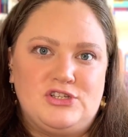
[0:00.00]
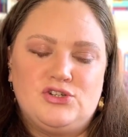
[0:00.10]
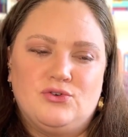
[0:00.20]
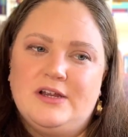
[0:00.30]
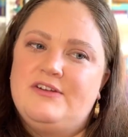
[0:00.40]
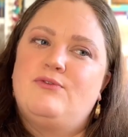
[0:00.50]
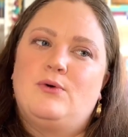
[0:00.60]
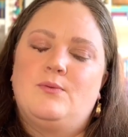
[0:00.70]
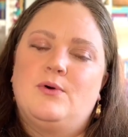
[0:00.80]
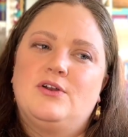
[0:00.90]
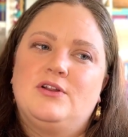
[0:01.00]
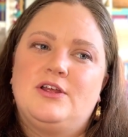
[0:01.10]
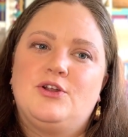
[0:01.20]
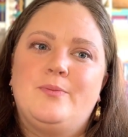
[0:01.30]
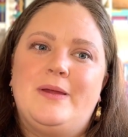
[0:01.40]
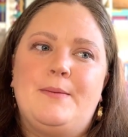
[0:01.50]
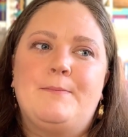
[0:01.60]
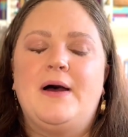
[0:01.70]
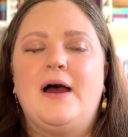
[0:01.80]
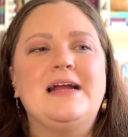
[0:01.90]
the story forward a little bit,
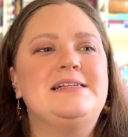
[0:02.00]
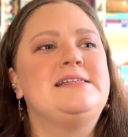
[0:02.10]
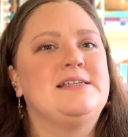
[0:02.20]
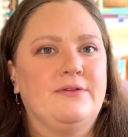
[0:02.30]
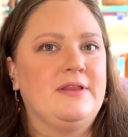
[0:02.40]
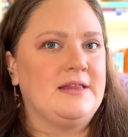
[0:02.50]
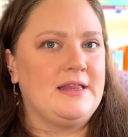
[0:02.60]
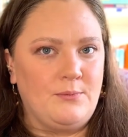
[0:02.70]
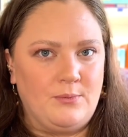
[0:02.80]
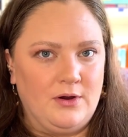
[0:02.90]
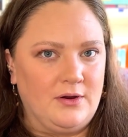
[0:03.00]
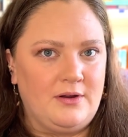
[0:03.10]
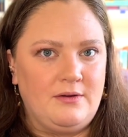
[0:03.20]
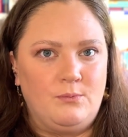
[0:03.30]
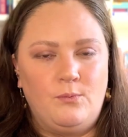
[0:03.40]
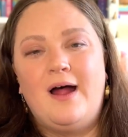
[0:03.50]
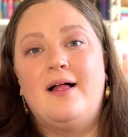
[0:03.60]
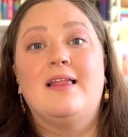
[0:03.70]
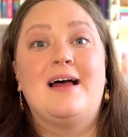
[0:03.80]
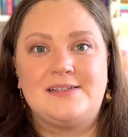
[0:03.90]
but I still think they work
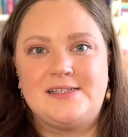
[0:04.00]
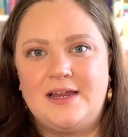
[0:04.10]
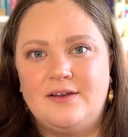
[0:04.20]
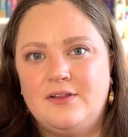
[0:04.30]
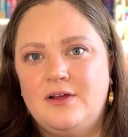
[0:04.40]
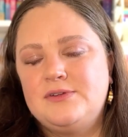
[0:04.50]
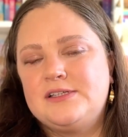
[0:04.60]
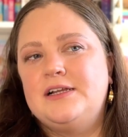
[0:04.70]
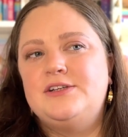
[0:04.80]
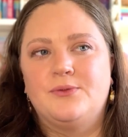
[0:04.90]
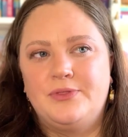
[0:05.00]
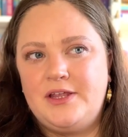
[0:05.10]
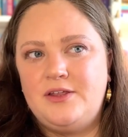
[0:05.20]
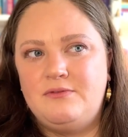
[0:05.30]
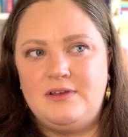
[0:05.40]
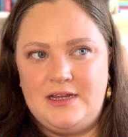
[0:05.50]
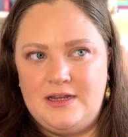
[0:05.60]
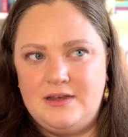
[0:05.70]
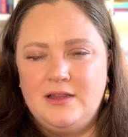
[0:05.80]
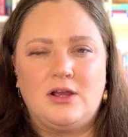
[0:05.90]
well as standalones, and I don't think you
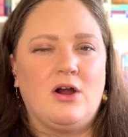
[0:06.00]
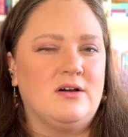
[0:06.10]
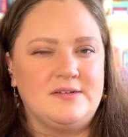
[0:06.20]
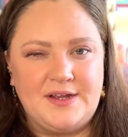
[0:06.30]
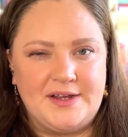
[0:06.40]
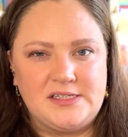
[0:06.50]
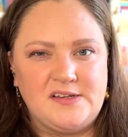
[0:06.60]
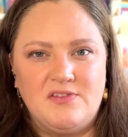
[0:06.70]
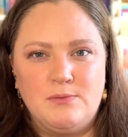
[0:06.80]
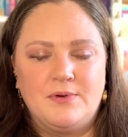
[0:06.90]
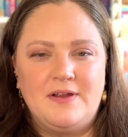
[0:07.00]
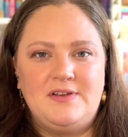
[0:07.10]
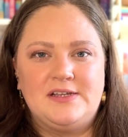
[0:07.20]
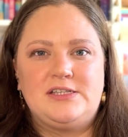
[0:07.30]
need the context of the previous